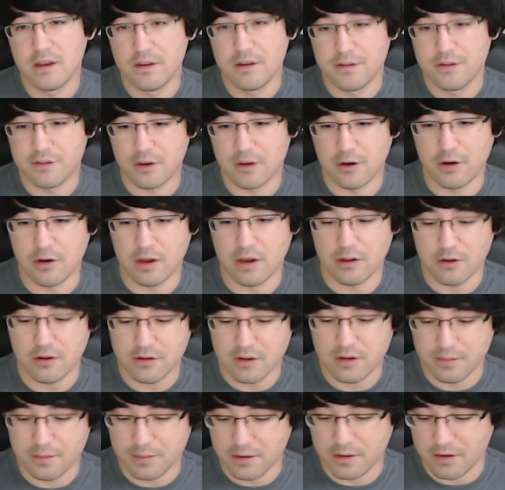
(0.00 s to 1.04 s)
So I
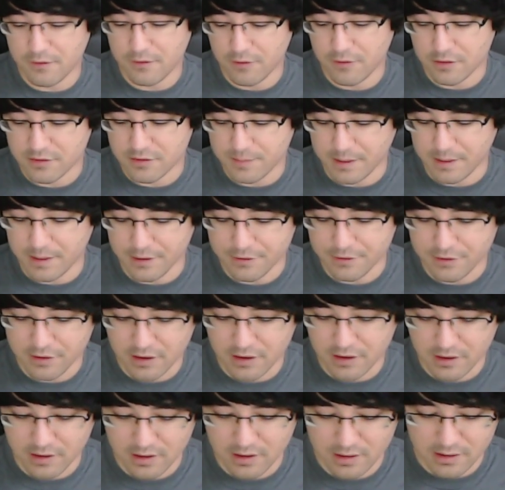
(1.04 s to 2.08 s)
looked up the different spells you
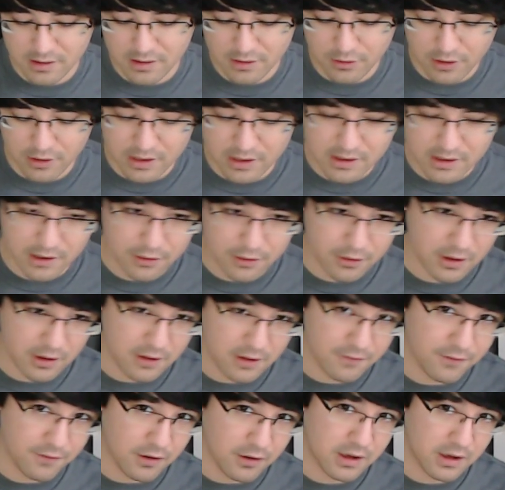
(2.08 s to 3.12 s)
can get. You can either
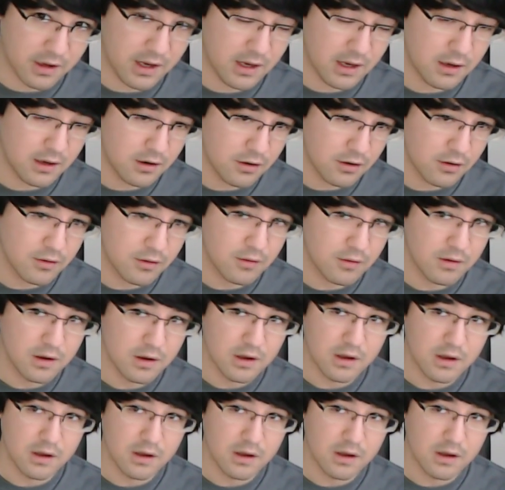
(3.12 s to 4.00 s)
get Volcano,